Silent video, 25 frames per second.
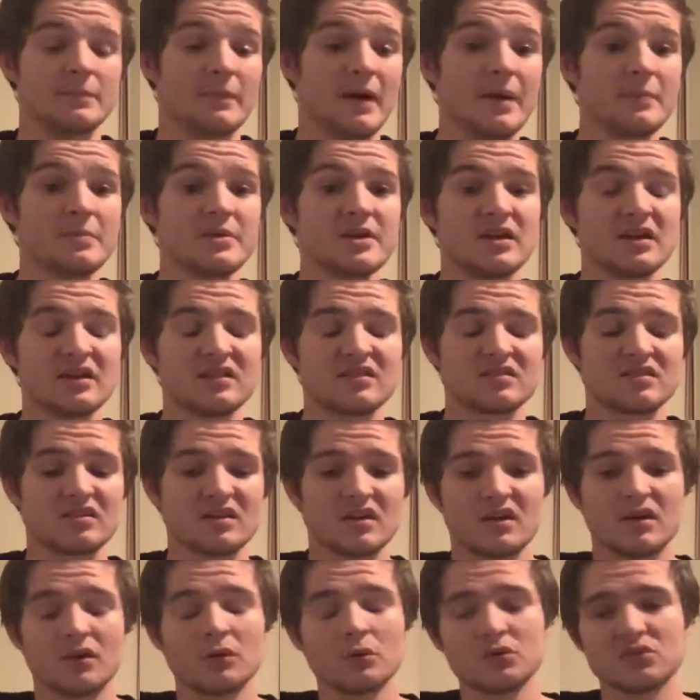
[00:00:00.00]
Maybe against the
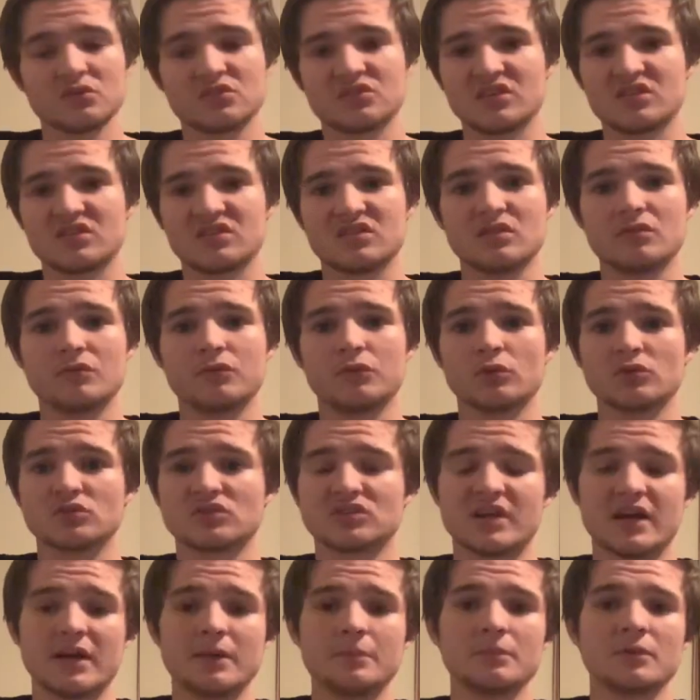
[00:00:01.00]
Eels,
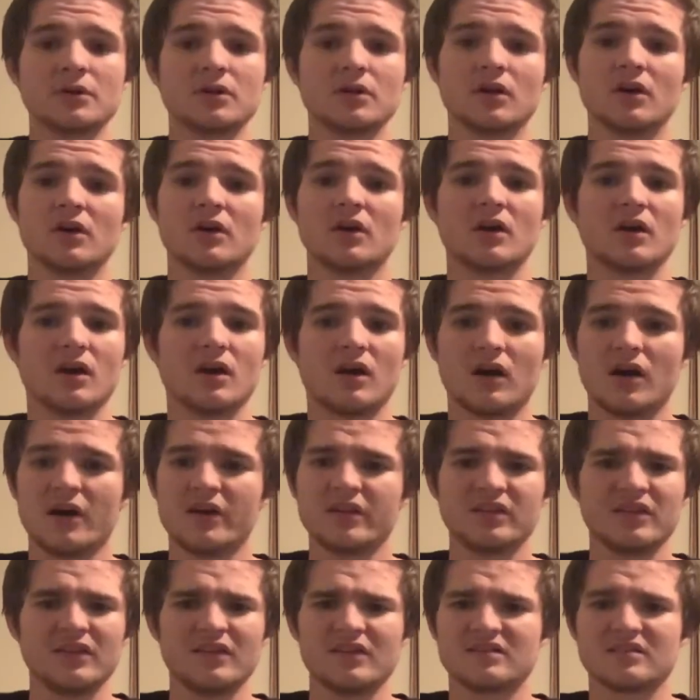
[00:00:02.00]
64-10, but I
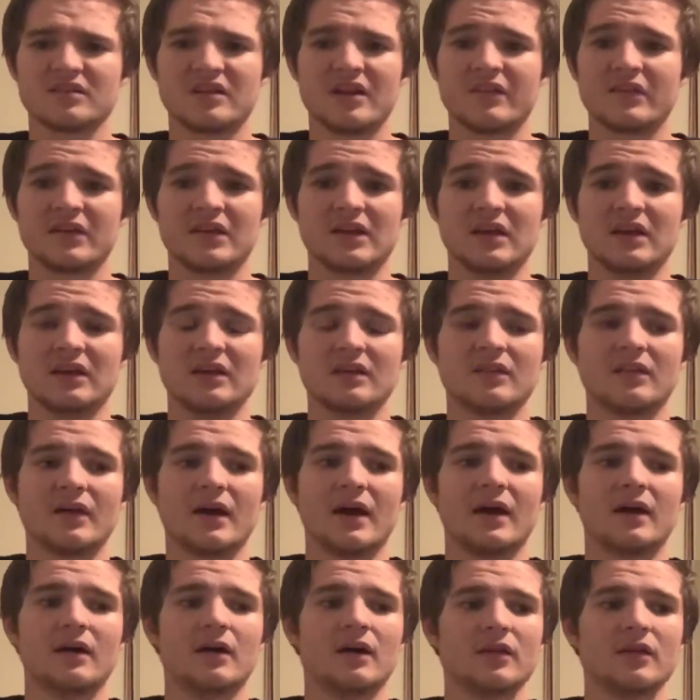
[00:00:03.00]
think there's another gear to that.